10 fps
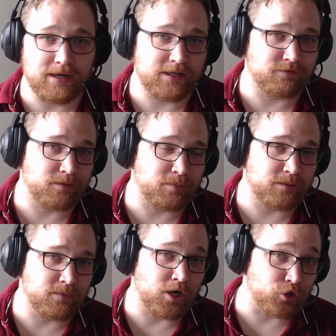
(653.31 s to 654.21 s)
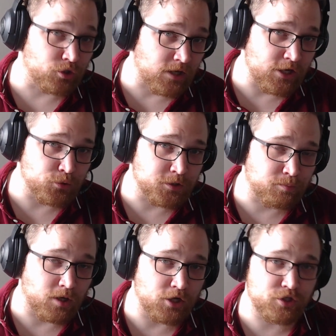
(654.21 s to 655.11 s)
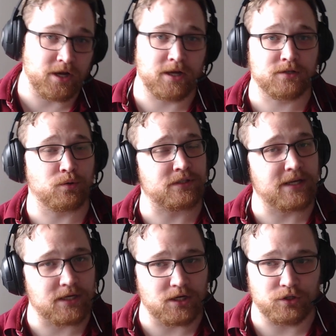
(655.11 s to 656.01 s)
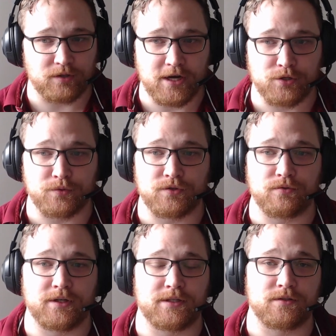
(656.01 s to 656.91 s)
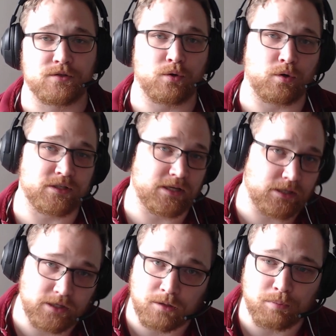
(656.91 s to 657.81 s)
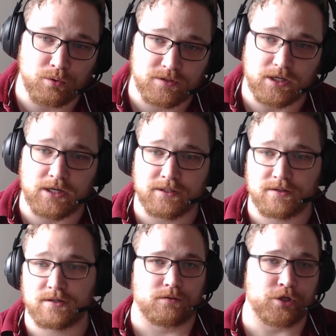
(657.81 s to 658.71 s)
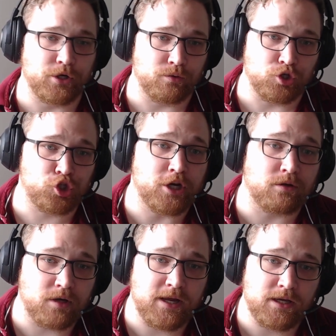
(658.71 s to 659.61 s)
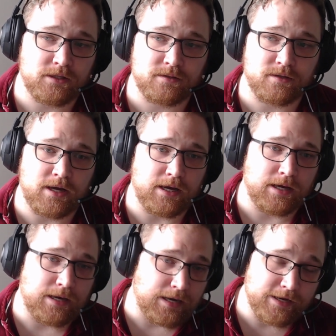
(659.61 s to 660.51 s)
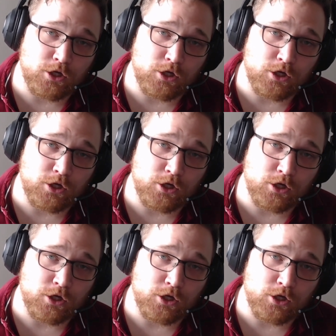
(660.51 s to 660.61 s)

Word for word: giving undergraduates projects or taking on graduate students or taking on postdocs, you know, generate high